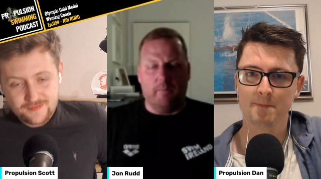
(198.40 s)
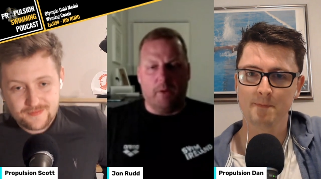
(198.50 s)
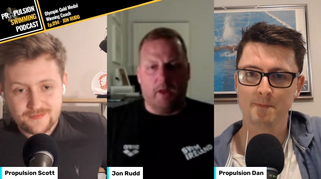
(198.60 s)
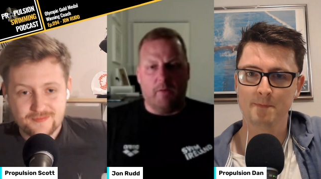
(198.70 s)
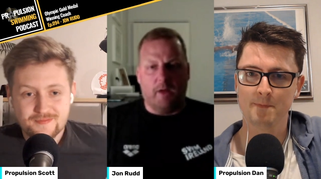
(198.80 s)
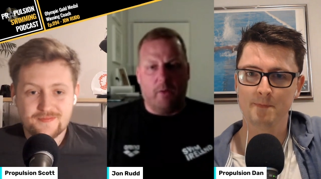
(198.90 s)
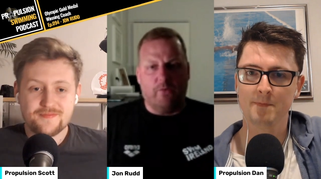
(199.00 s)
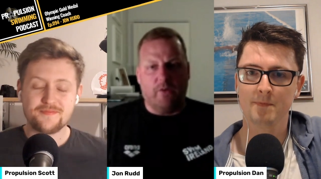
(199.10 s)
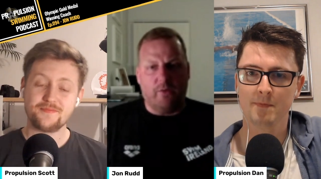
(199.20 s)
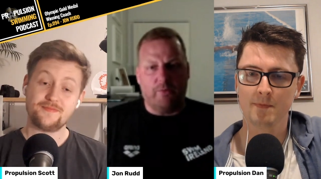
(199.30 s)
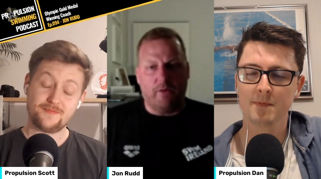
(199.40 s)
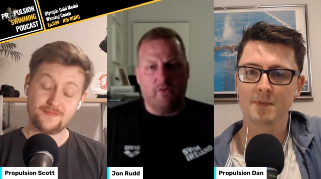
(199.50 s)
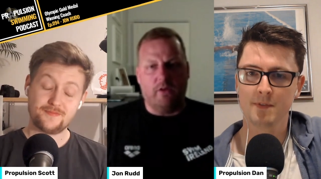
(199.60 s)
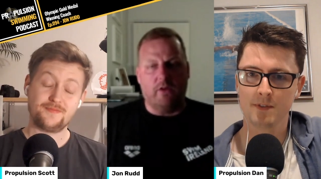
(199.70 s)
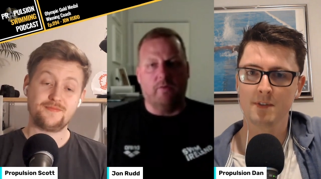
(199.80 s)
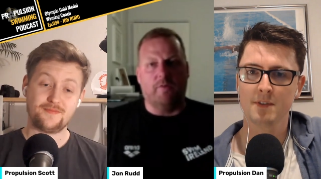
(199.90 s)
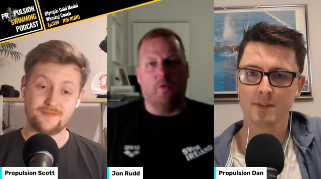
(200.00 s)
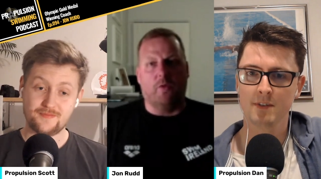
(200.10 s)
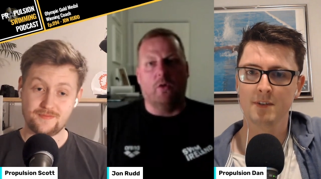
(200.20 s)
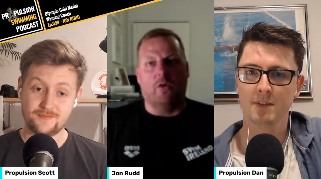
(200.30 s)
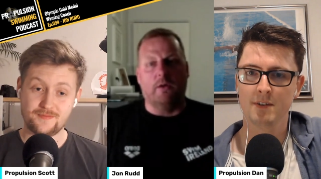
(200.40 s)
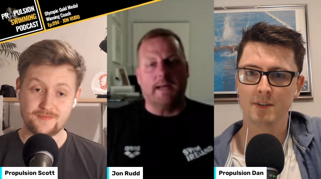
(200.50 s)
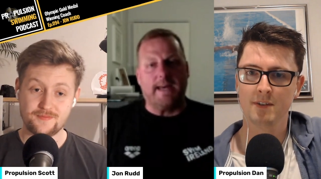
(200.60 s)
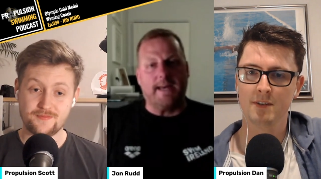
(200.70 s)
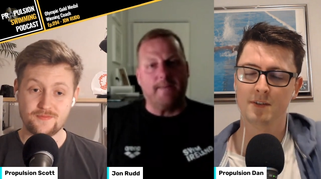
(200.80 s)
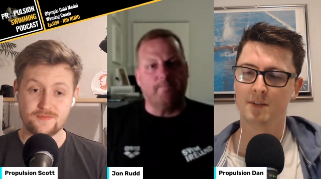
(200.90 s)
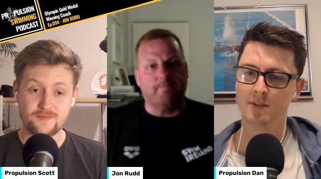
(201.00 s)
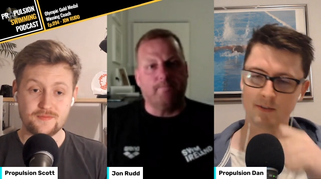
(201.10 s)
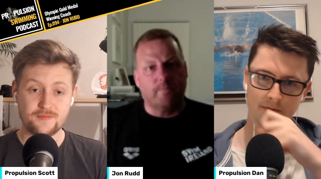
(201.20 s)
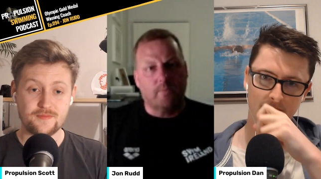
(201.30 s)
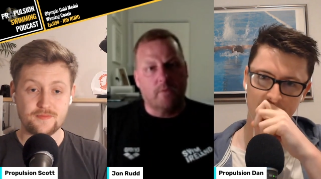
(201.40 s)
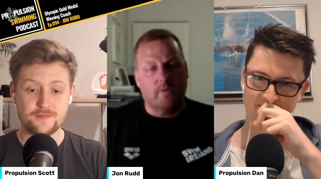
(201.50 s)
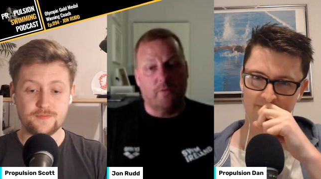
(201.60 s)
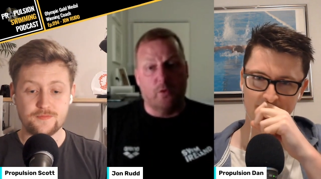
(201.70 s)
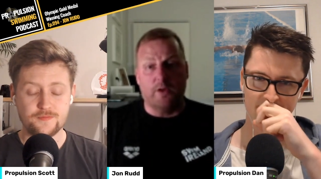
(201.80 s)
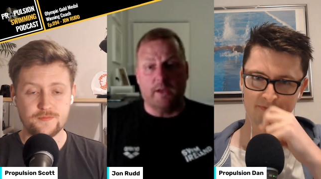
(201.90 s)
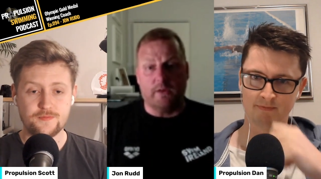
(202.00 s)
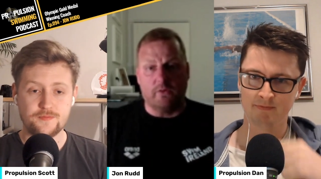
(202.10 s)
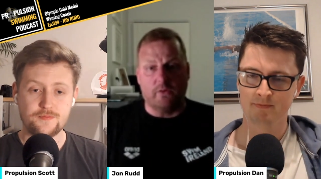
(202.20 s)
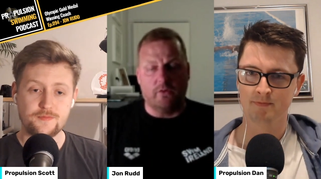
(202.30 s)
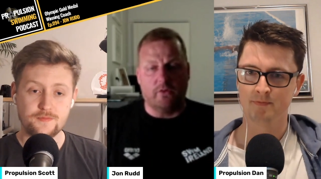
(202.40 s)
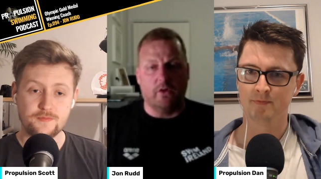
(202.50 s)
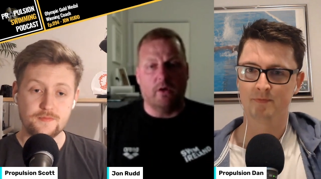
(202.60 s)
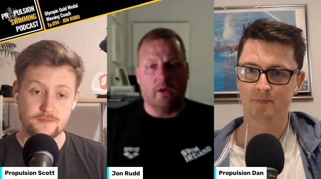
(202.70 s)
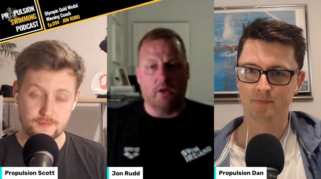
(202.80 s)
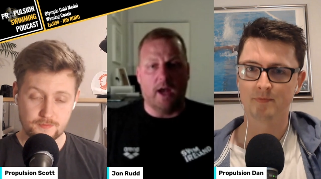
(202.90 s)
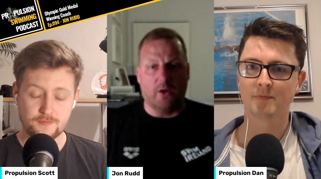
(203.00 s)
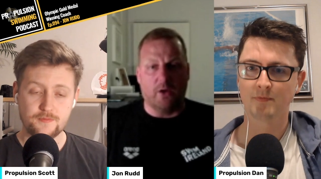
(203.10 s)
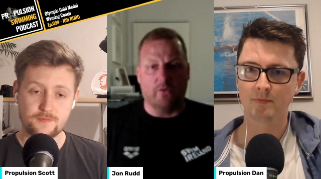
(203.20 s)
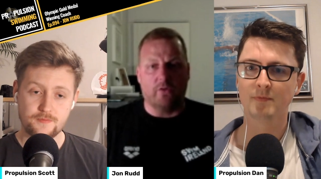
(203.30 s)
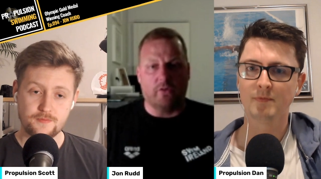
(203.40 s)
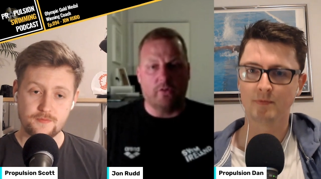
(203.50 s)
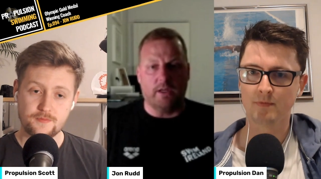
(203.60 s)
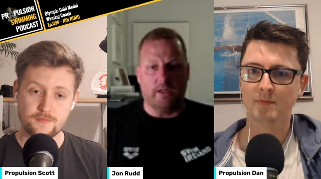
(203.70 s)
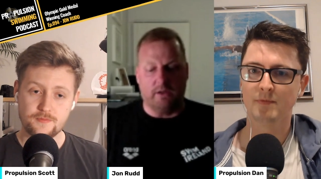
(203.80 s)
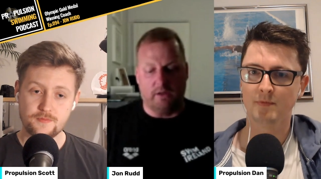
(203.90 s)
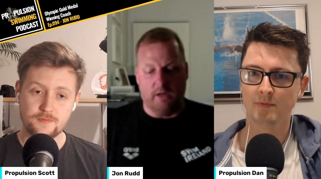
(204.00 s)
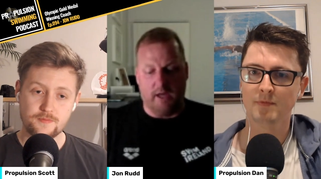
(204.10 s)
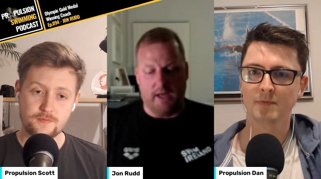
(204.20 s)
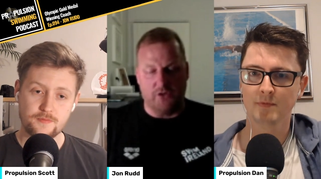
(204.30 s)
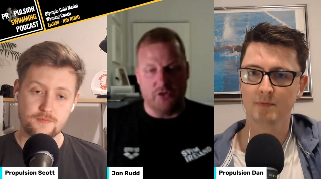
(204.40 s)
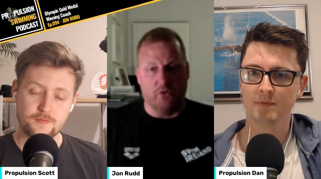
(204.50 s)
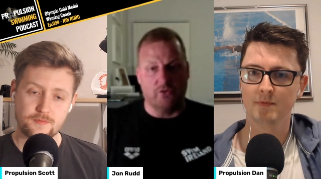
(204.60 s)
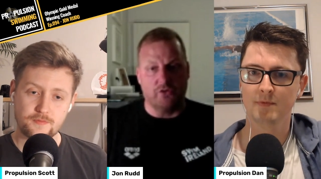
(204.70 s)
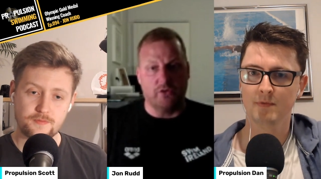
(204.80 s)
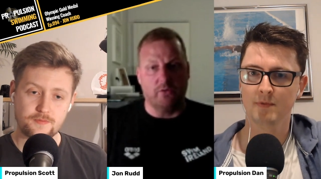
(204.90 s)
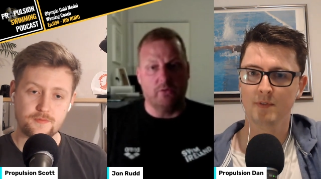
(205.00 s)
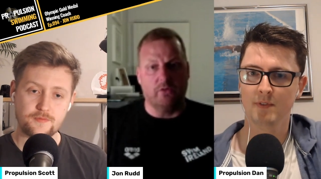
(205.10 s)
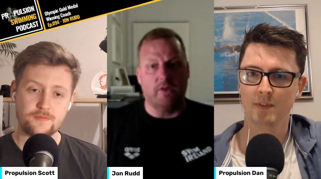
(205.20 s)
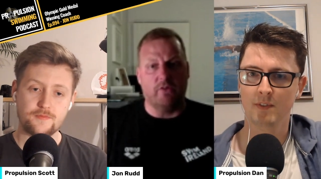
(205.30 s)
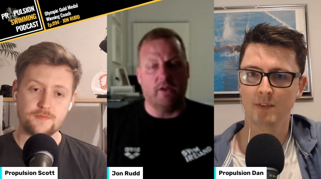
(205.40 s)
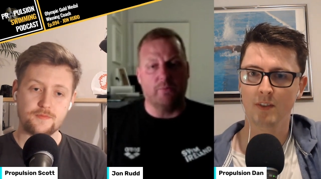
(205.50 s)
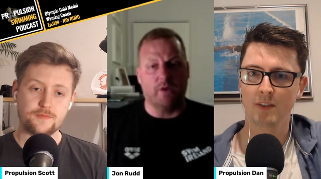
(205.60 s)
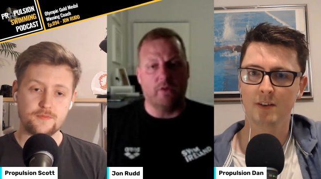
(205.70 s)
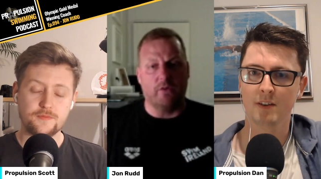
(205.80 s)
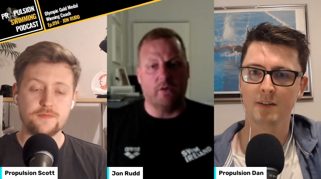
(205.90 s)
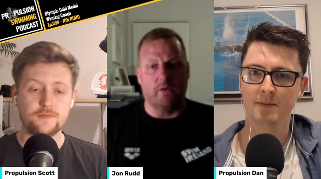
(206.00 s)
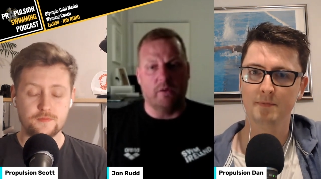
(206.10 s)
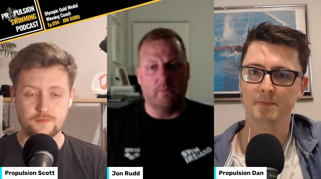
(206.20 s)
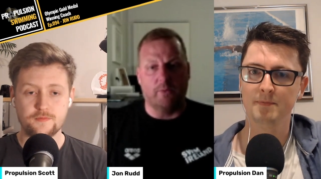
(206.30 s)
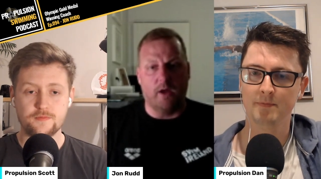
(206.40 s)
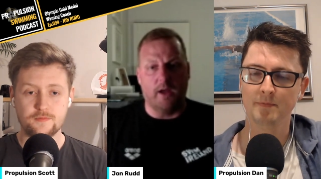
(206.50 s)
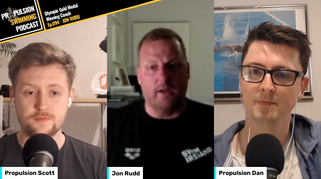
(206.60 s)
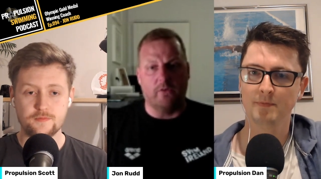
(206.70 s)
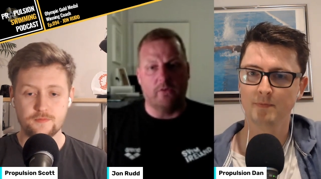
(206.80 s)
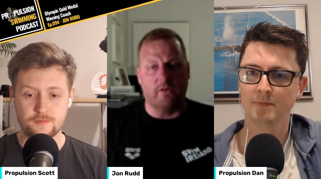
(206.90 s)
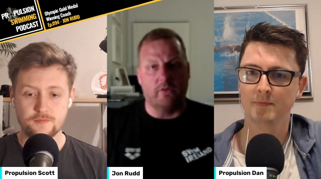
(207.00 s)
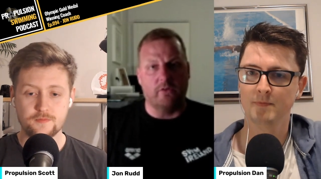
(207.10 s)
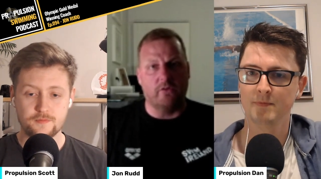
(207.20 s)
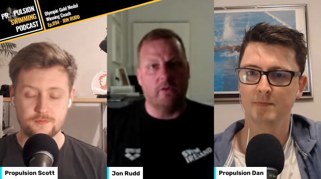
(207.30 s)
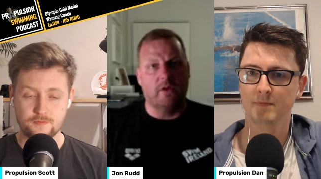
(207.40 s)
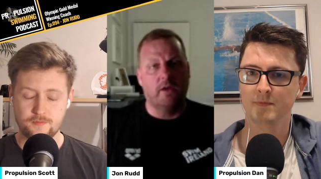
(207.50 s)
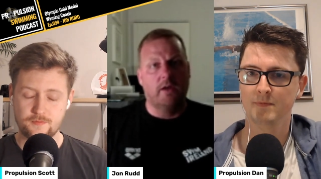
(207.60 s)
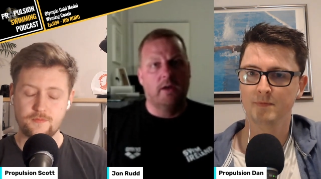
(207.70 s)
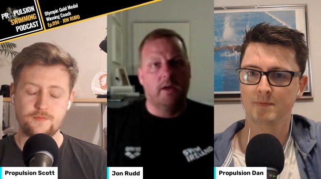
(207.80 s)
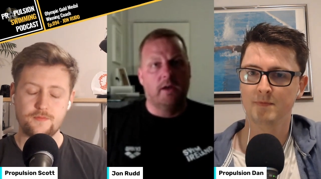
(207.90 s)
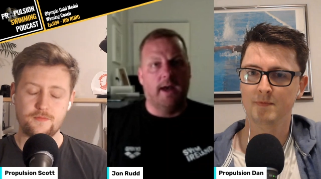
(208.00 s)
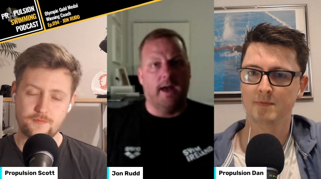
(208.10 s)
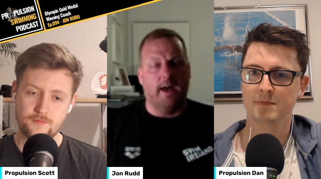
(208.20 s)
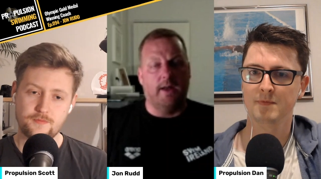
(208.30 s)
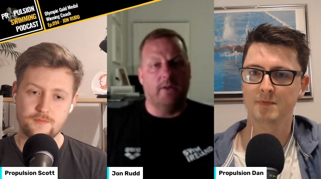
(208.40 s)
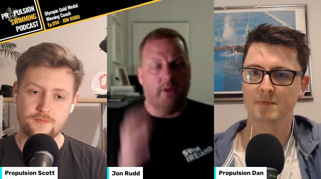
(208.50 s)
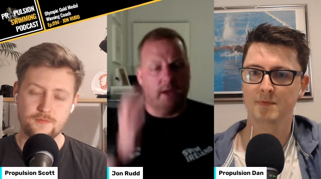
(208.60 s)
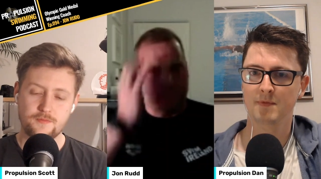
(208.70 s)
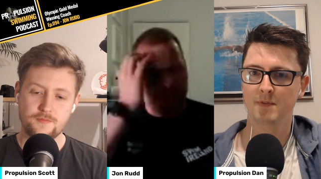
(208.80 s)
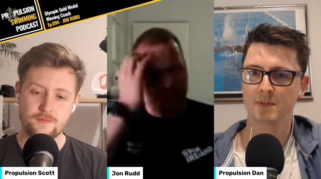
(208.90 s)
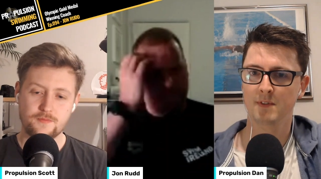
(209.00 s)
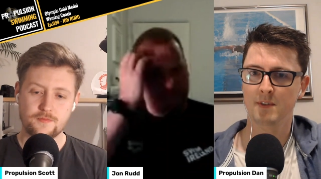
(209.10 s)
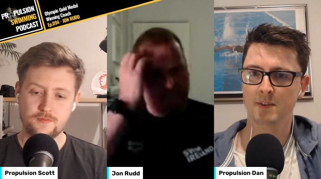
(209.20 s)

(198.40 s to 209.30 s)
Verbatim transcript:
Speaker 1: but I, I was vice president for um, four years, so I, I got to see uh, George do do his thing as president prior to this, and um,